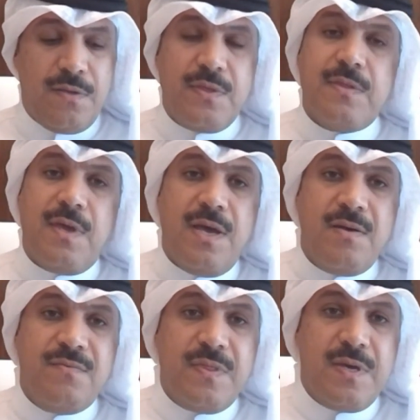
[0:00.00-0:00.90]
I think they
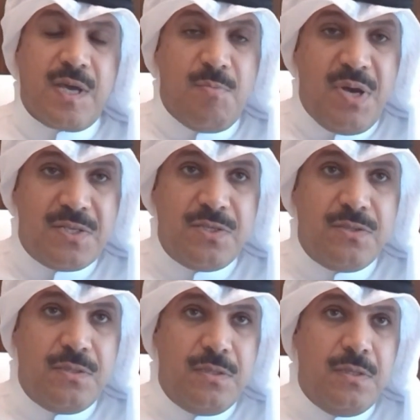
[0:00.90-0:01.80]
have the
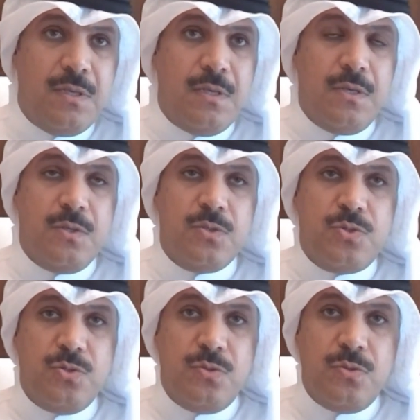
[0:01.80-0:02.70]
capacity
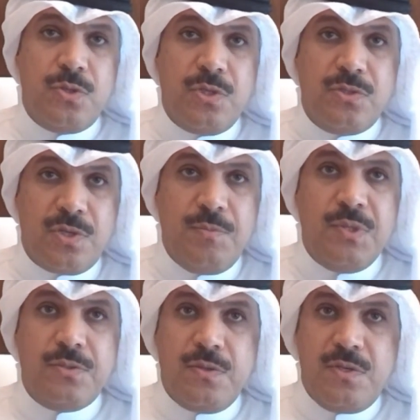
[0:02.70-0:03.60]
to
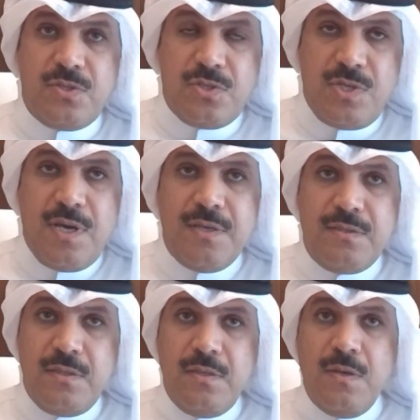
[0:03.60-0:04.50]
contribute to the
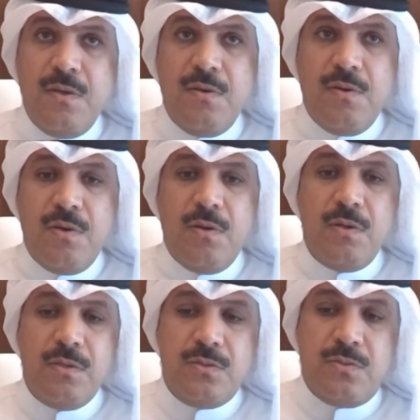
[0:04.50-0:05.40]
society,
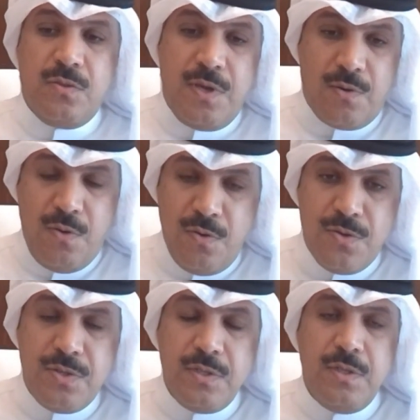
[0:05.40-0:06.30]
to their
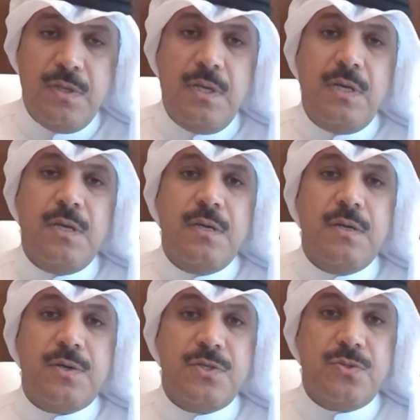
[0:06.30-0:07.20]
own
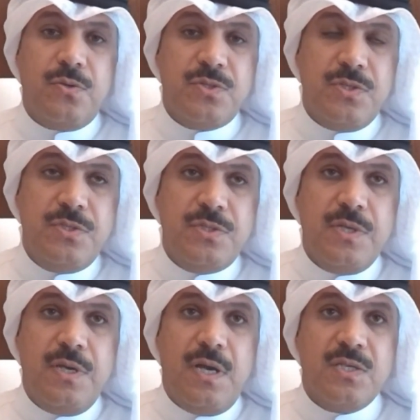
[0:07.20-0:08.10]
resources,
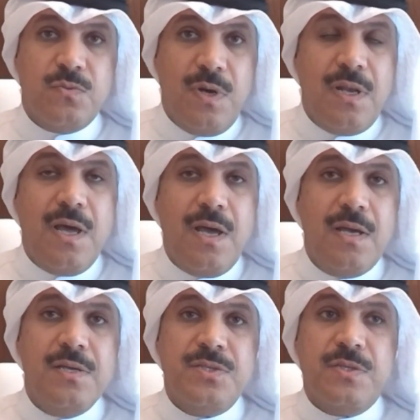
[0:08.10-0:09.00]
as well
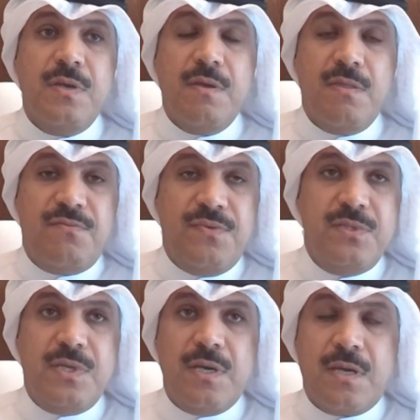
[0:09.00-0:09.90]
as the
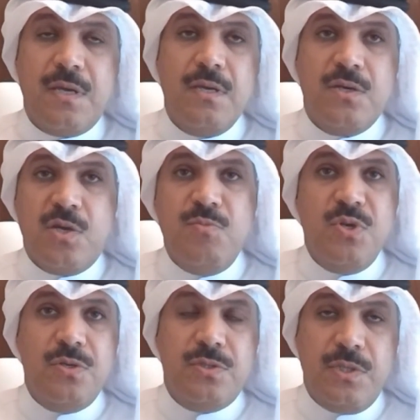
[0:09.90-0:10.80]
fintech
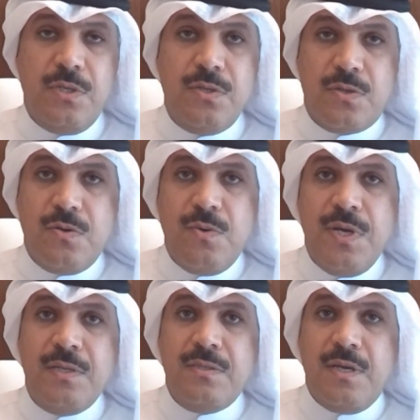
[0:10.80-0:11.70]
community in
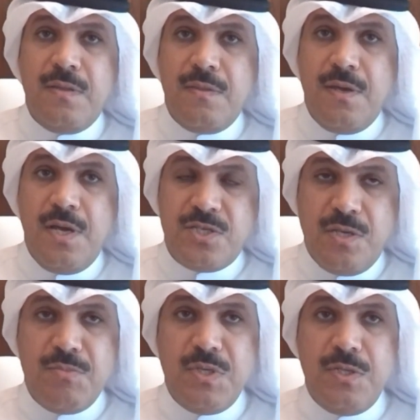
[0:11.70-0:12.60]
Kuwait and the
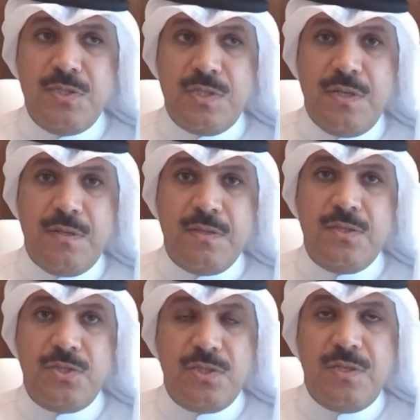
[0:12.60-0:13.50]
SMEs and the
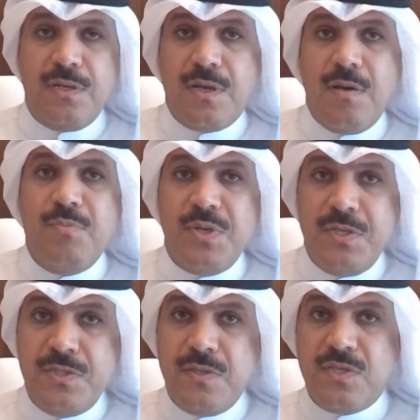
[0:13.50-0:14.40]
digital
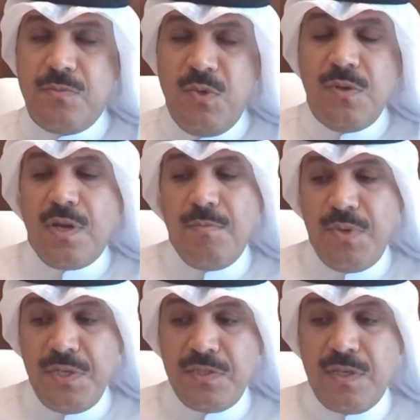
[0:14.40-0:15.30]
companies, the small
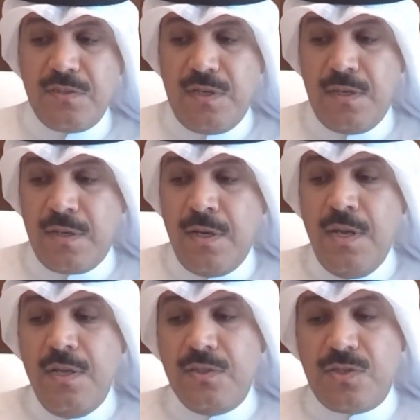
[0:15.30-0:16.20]
companies that are
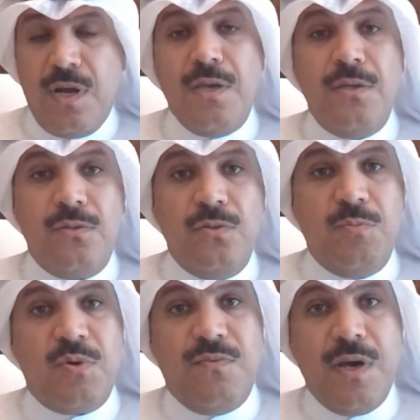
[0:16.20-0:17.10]
trying to
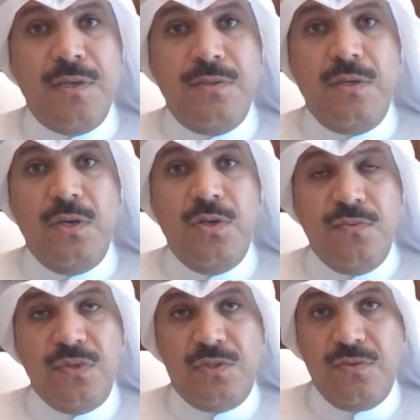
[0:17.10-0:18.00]
provide
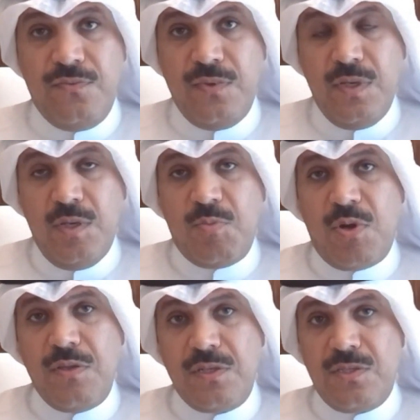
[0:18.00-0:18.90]
innovative
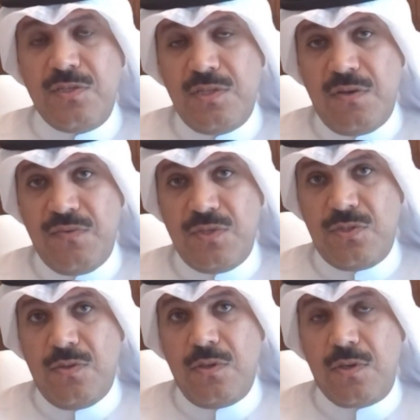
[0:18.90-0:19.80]
products and
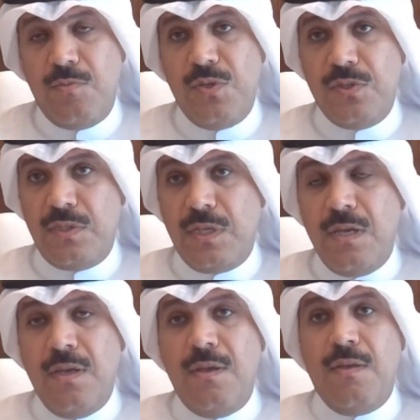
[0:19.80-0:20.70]
services to the community.
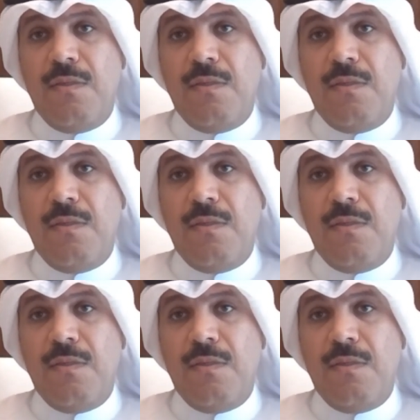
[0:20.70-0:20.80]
